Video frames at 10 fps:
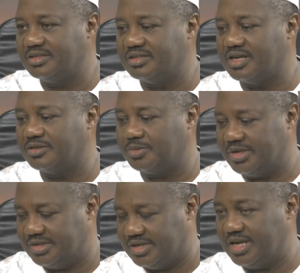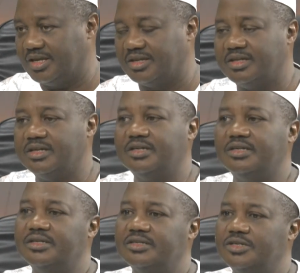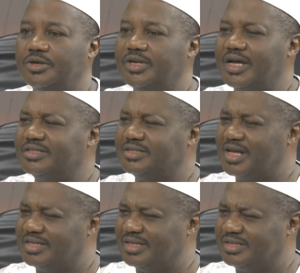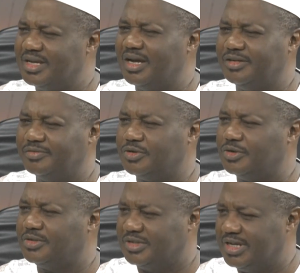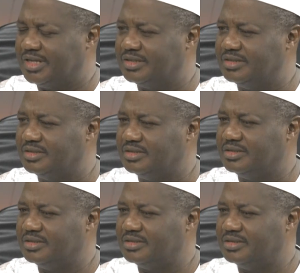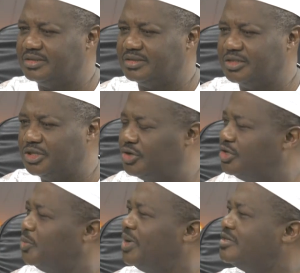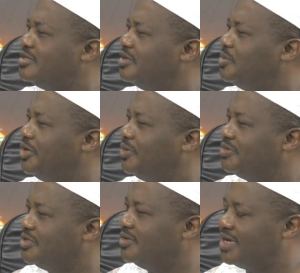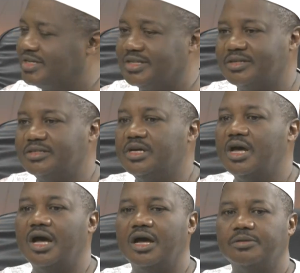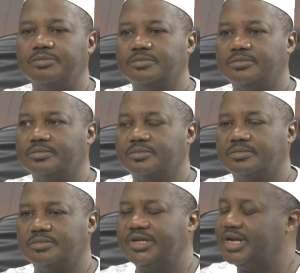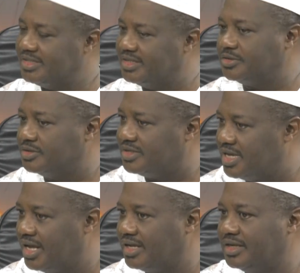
That's what we're saying. So that's a sign of good thing. You know, it depends on the way you want to look at it. But that's a good sign.